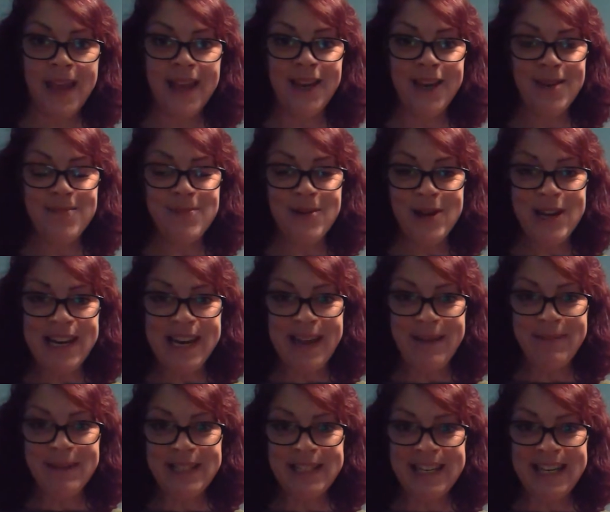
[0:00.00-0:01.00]
Good morning,
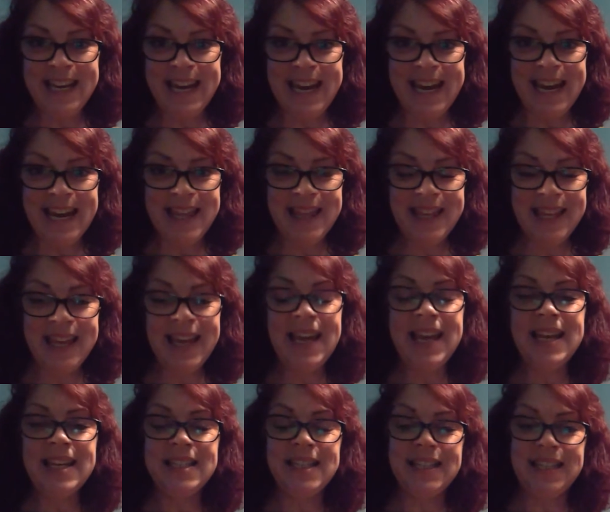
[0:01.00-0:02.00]
Amington, Heath.
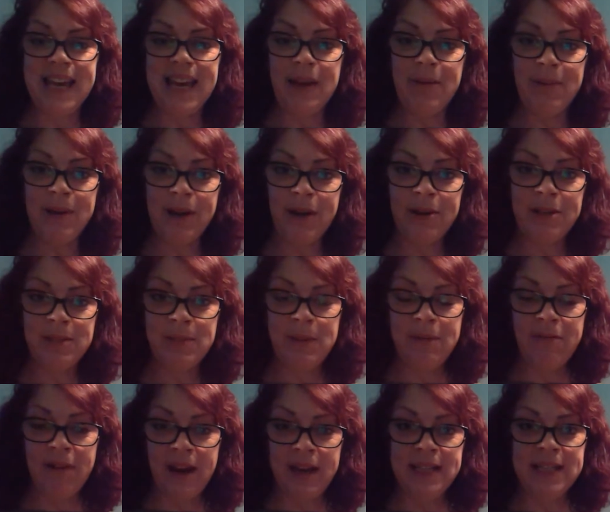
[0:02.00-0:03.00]
Today we're going to
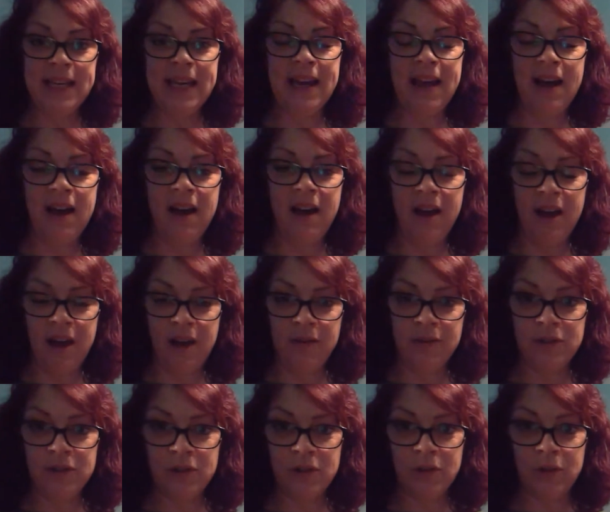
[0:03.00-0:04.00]
be writing our
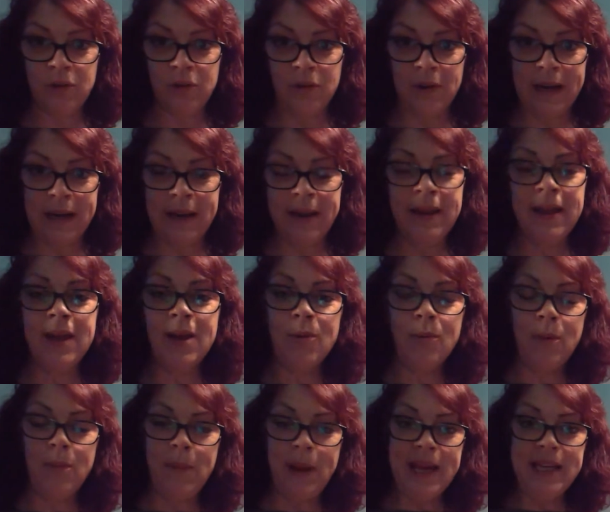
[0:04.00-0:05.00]
own story.
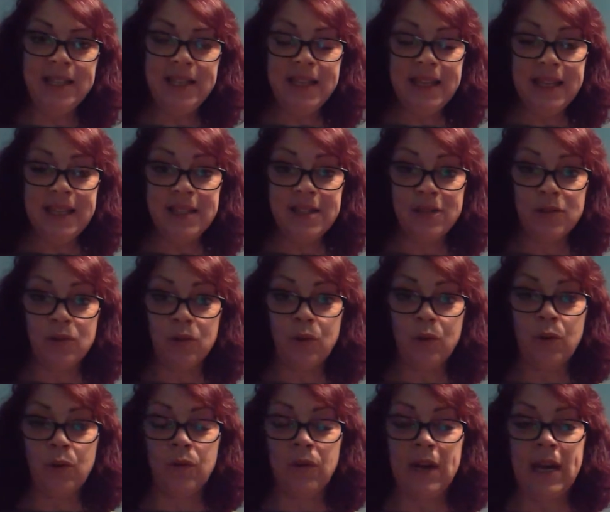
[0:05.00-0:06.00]
We're basing this
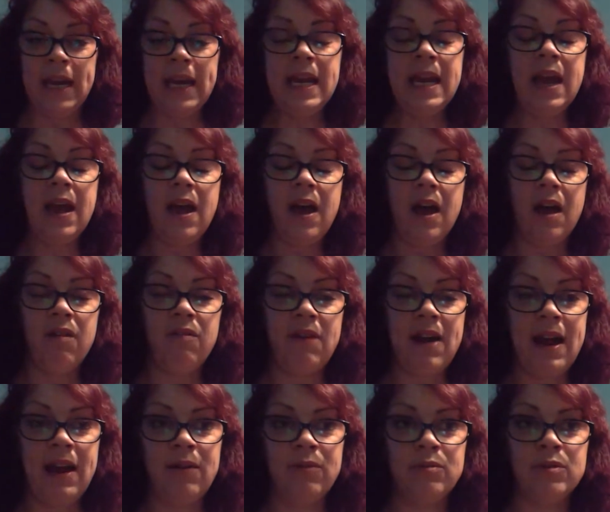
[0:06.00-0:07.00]
story
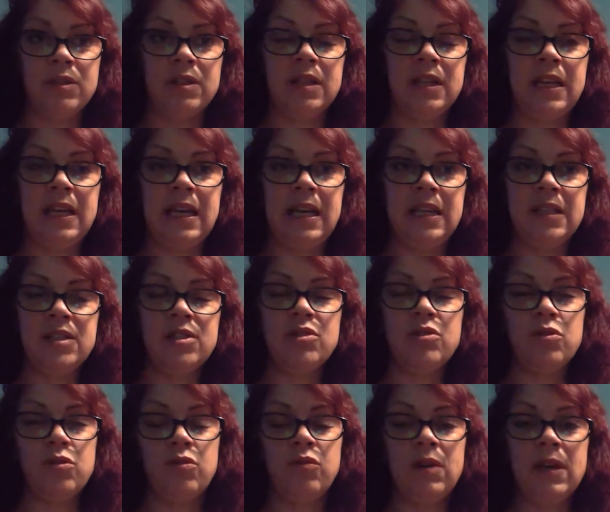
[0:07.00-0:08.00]
around the
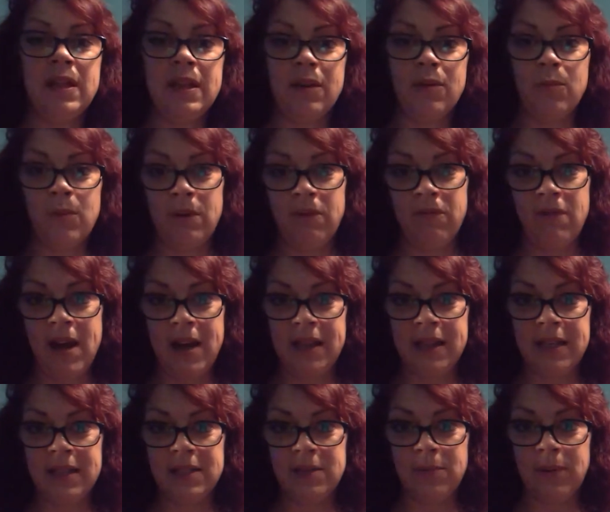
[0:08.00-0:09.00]
story that we've read
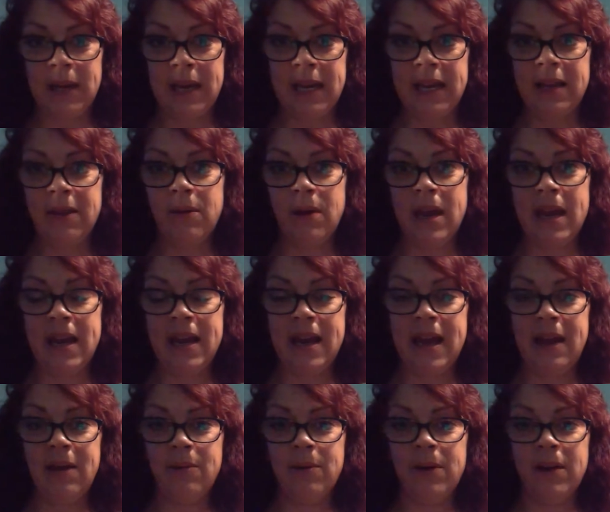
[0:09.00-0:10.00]
this week in
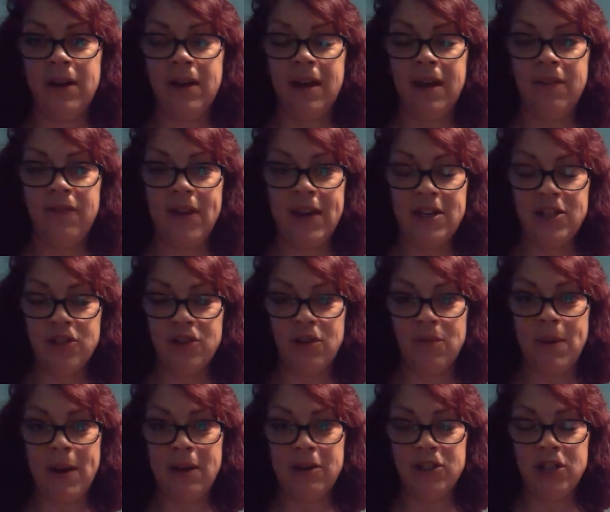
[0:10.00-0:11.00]
our adventure
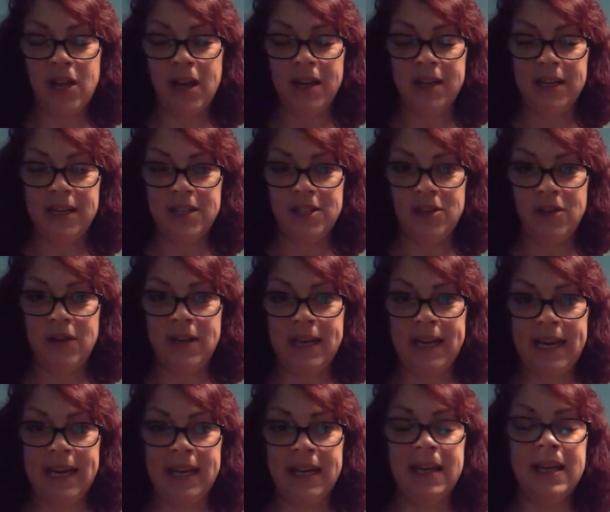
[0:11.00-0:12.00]
about Chinese New
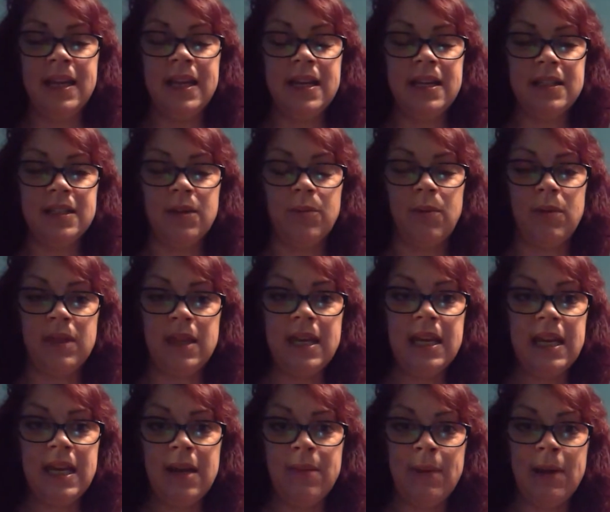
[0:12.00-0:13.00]
Year. So we're
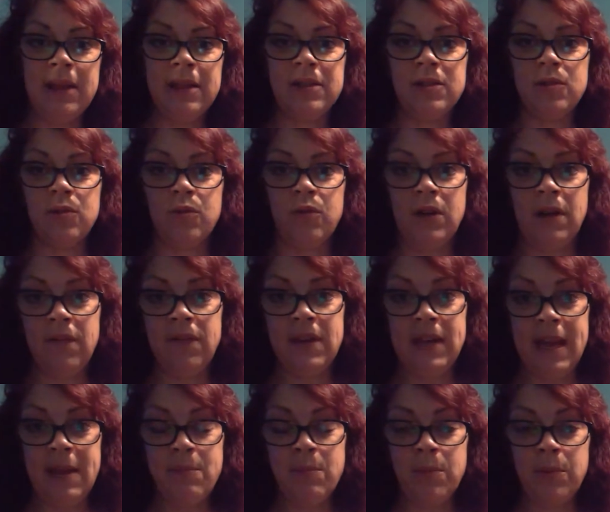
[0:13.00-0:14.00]
thinking about the story of
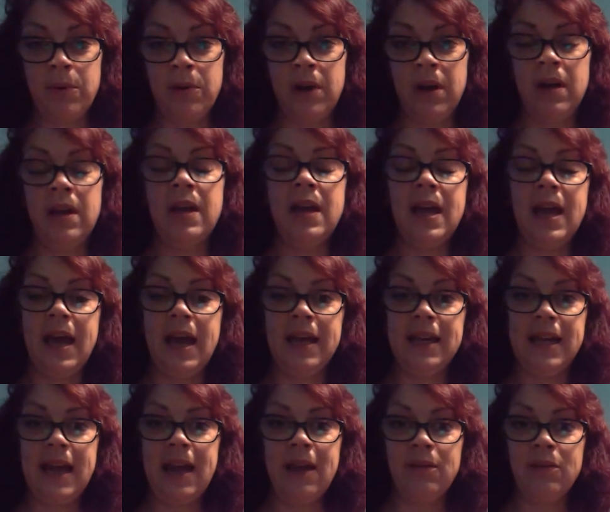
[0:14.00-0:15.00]
the Emperor
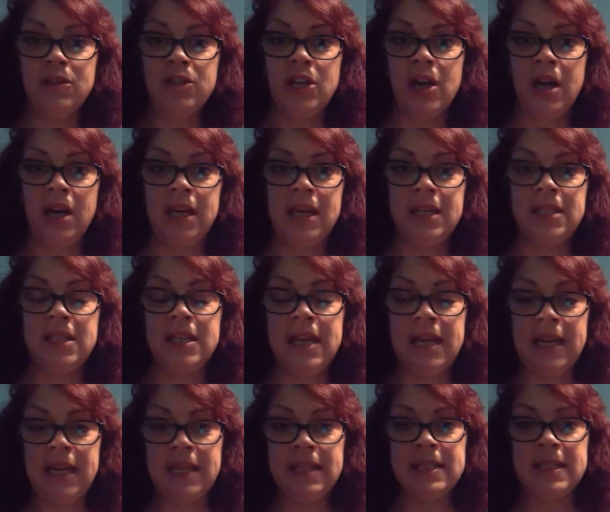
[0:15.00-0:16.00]
and how the Chinese
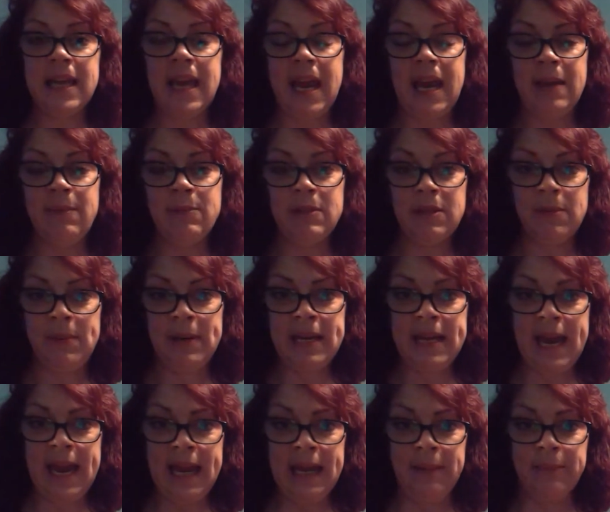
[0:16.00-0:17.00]
years came to be
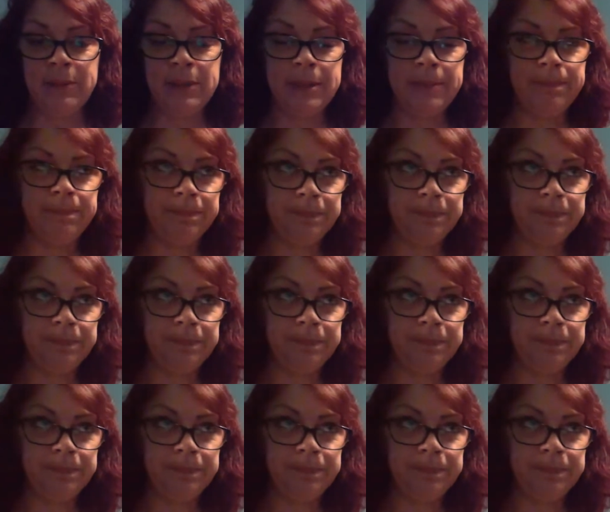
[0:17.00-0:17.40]
named.